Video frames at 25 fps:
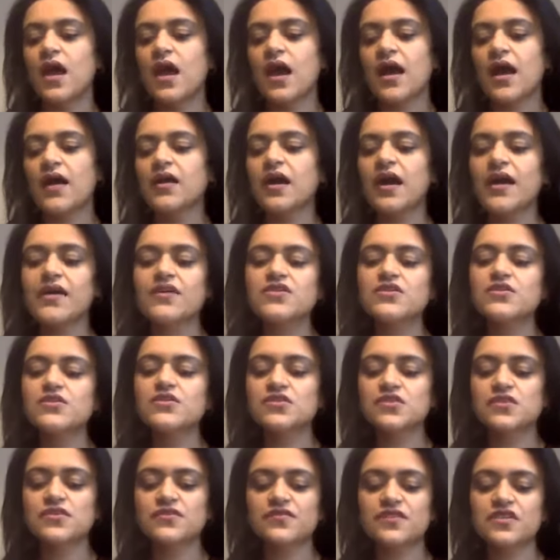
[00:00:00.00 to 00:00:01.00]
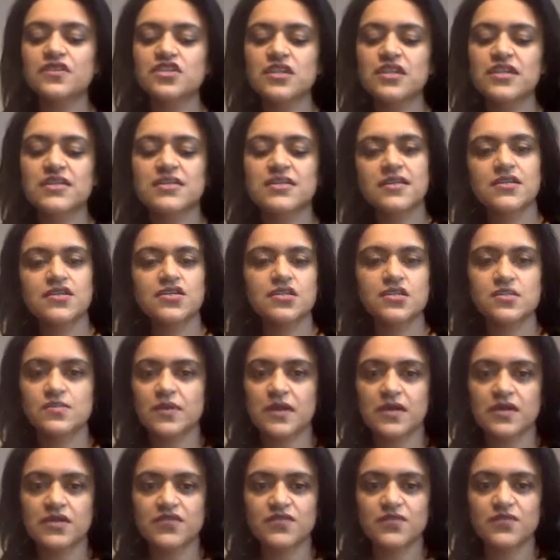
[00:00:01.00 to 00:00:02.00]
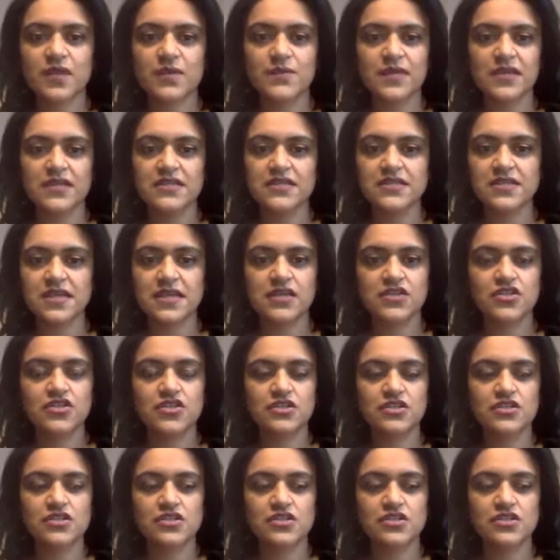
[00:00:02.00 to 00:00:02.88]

I do sort of visualization as part of my meditation.